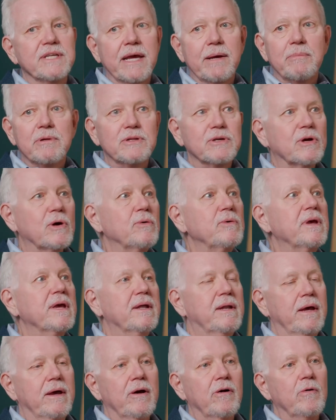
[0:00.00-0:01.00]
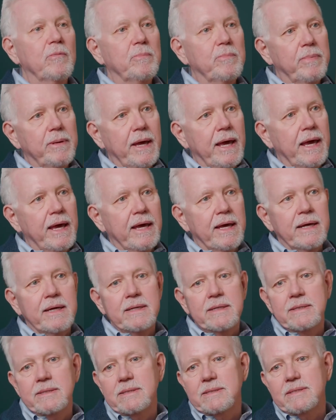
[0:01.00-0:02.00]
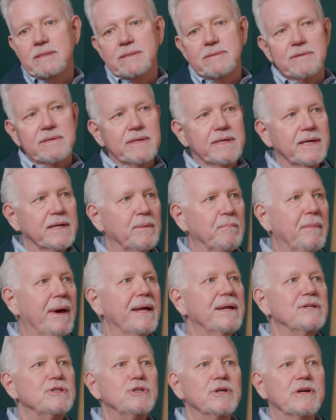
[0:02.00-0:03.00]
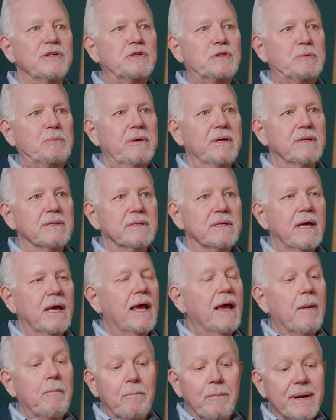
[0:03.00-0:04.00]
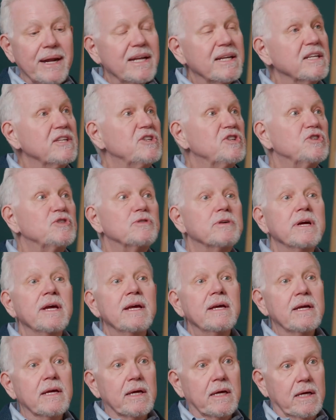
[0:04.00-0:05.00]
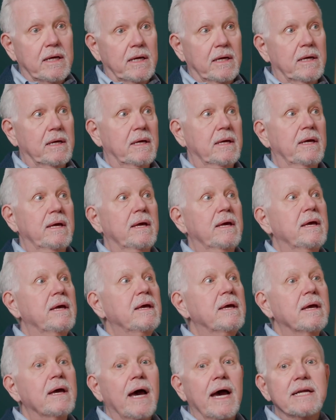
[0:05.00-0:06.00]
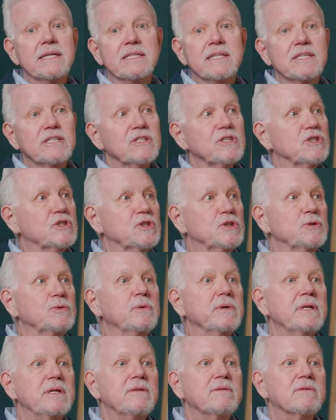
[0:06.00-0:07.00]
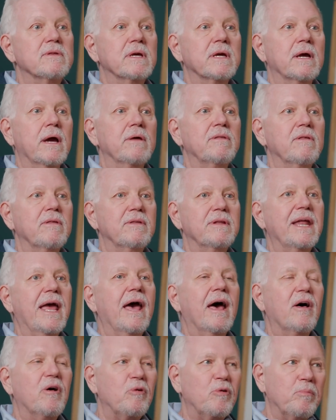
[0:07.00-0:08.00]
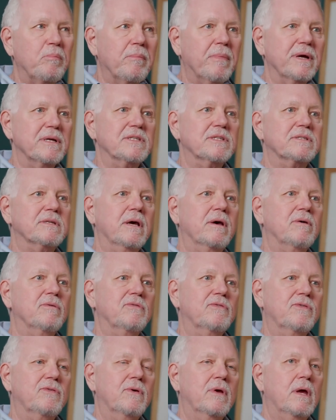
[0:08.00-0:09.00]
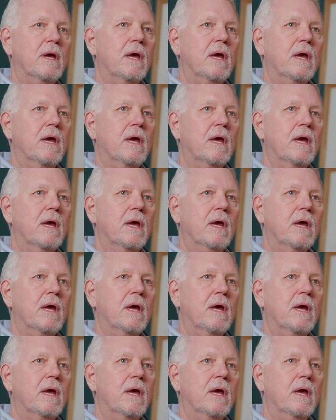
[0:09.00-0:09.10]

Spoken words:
able to go get help and get a med adjustment, but I didn't drink. Yeah. I didn't do anything other than help myself.